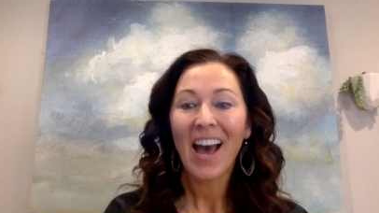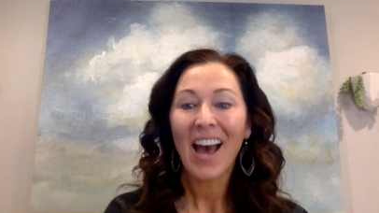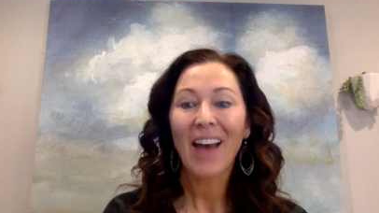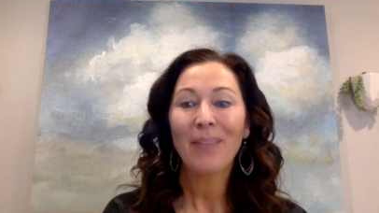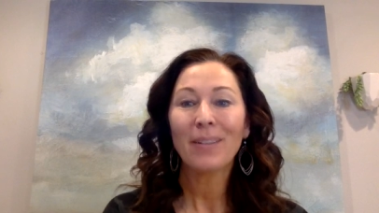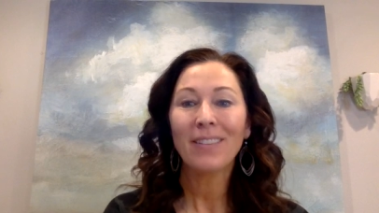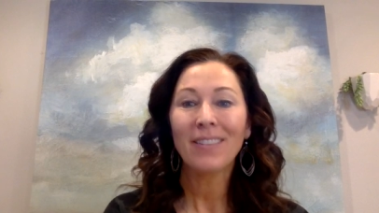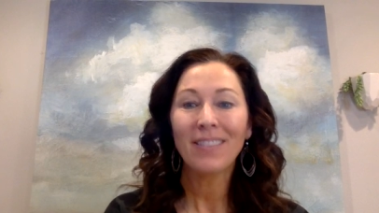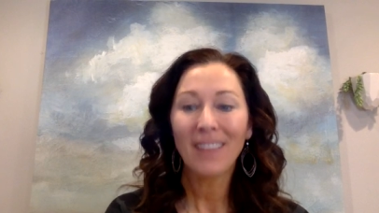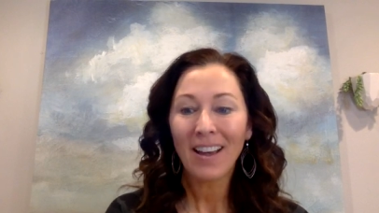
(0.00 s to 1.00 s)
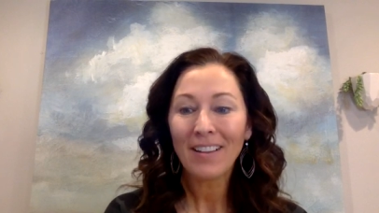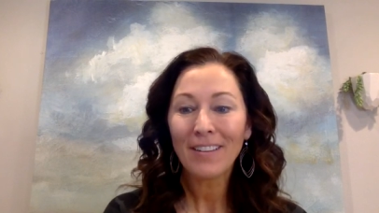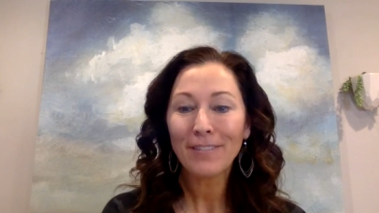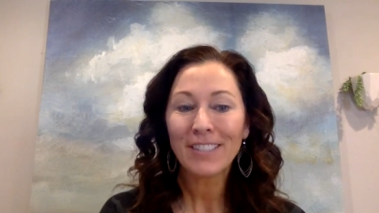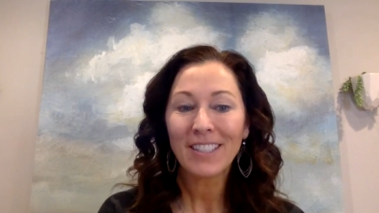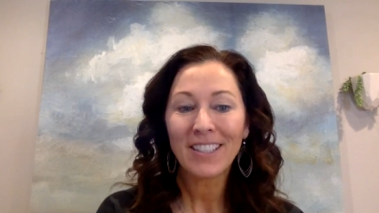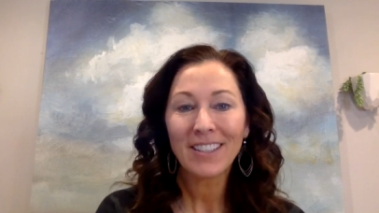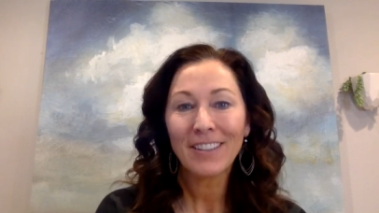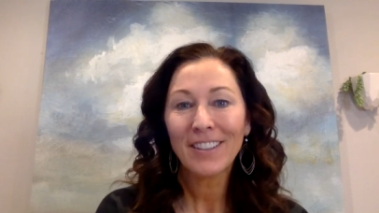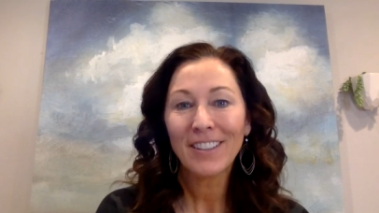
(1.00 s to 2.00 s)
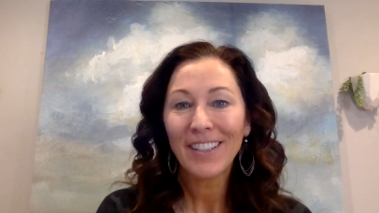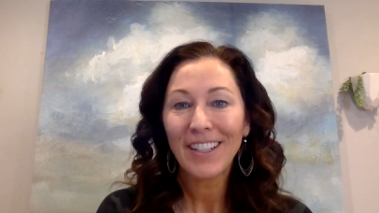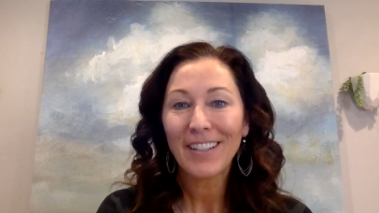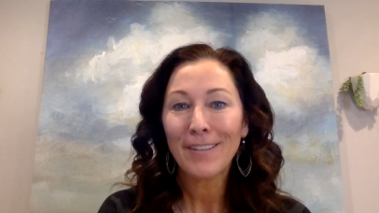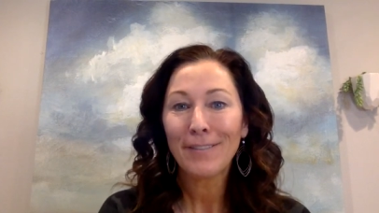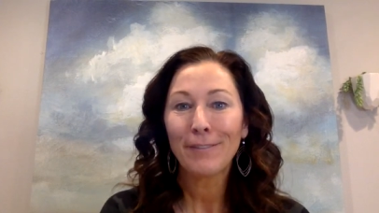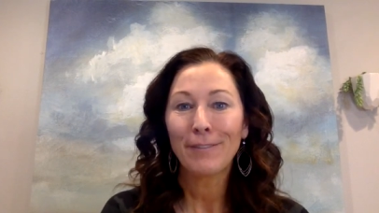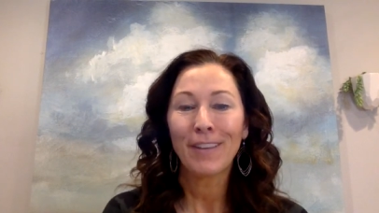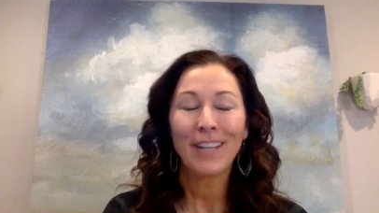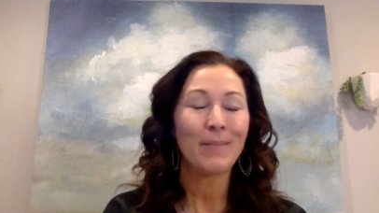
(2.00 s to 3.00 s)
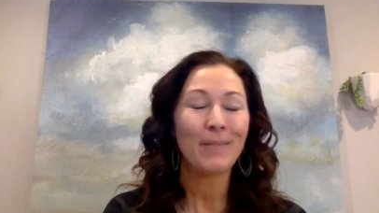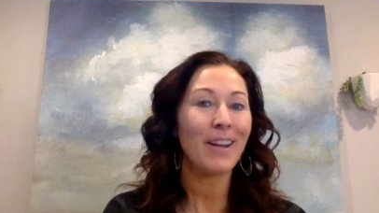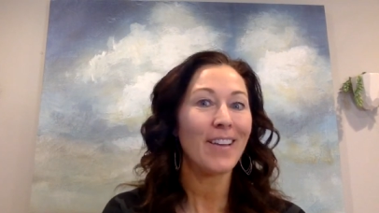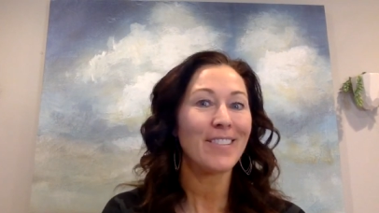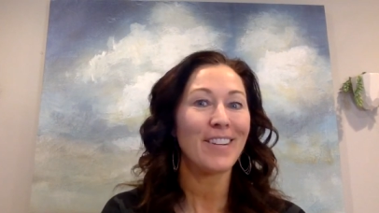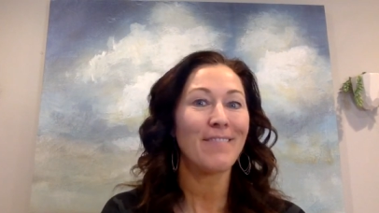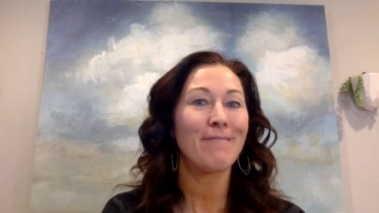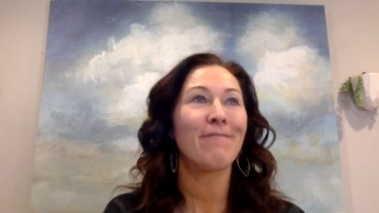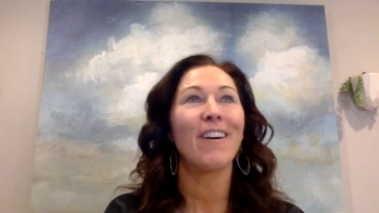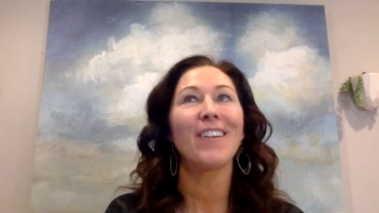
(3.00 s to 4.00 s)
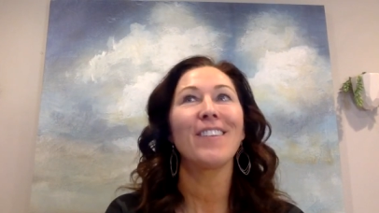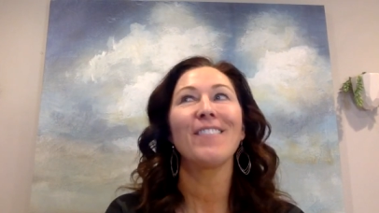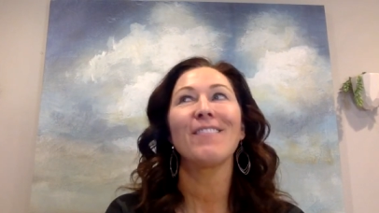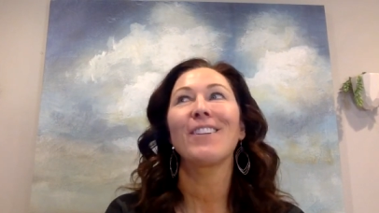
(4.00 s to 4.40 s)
I would love to hear if anybody has any fun,